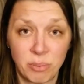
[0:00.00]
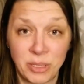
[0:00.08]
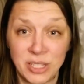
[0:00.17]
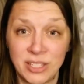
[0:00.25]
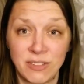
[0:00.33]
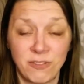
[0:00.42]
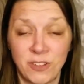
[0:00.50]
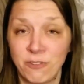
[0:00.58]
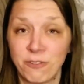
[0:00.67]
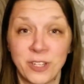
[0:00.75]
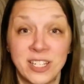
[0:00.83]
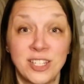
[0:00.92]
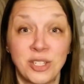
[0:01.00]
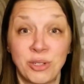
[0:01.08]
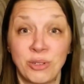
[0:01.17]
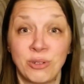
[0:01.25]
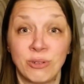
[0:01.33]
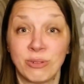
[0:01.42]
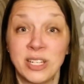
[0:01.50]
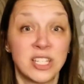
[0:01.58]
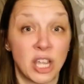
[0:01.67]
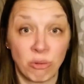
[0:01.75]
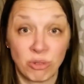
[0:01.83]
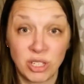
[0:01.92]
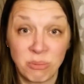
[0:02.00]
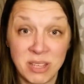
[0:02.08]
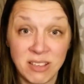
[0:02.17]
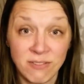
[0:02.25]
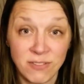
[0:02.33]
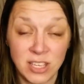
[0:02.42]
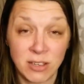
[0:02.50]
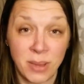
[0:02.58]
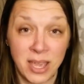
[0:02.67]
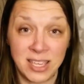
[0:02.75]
please feel free to reach out to me via my